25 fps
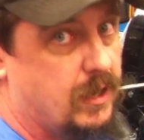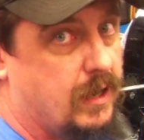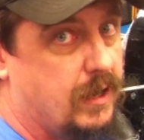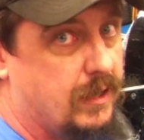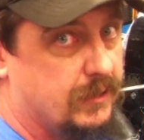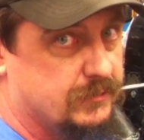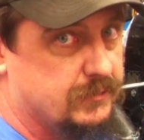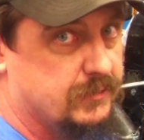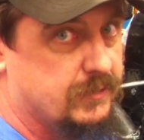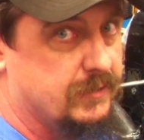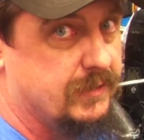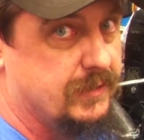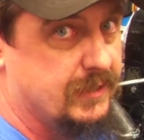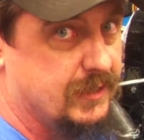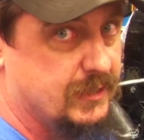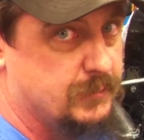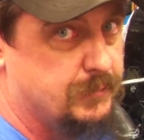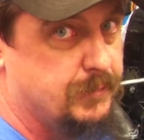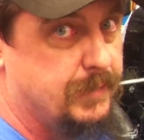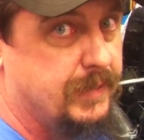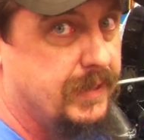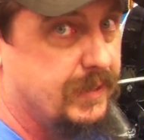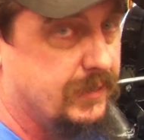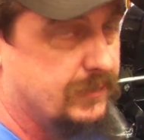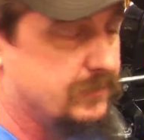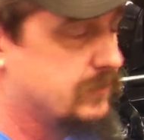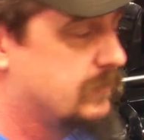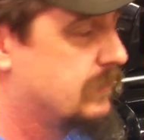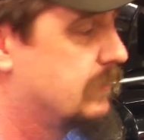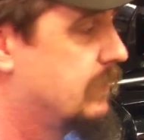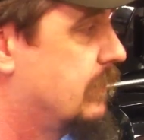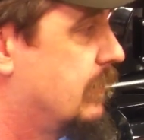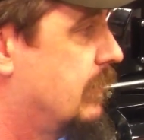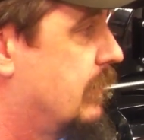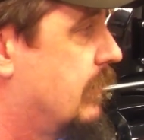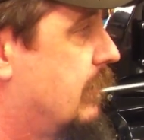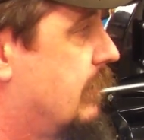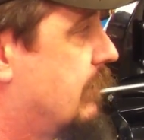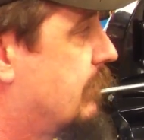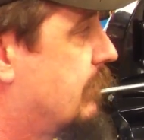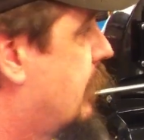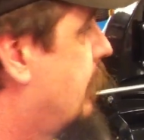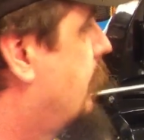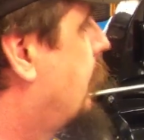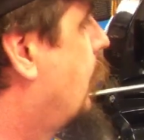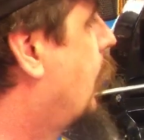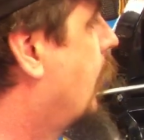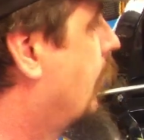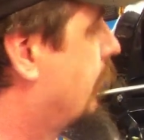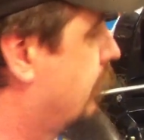costly expense
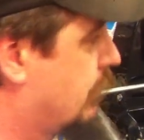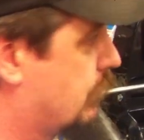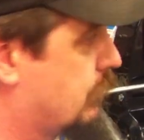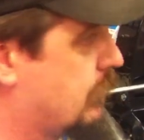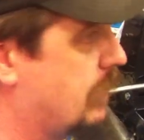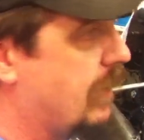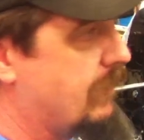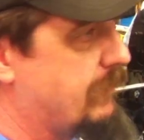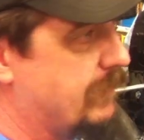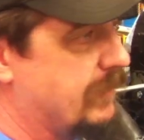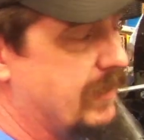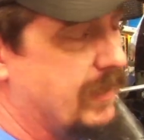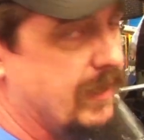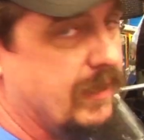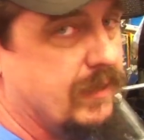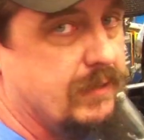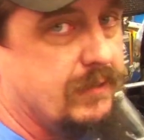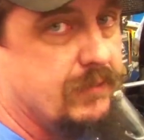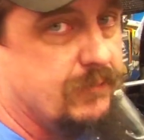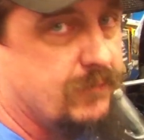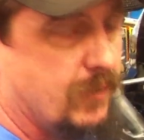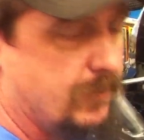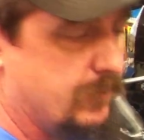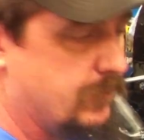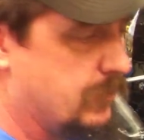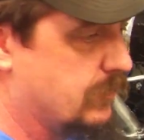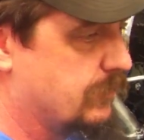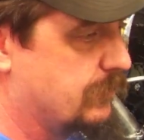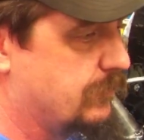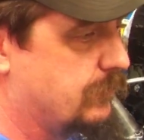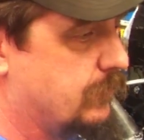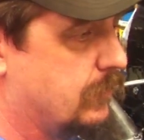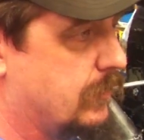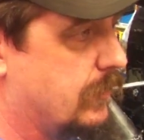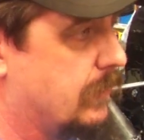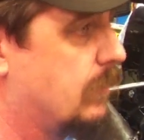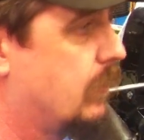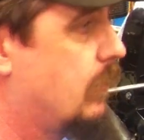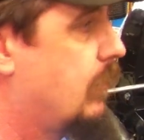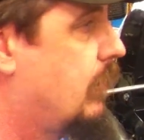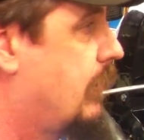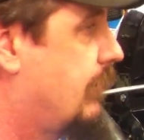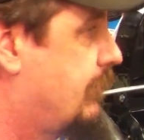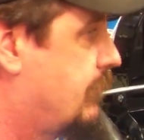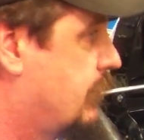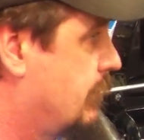from over revving it from your foot.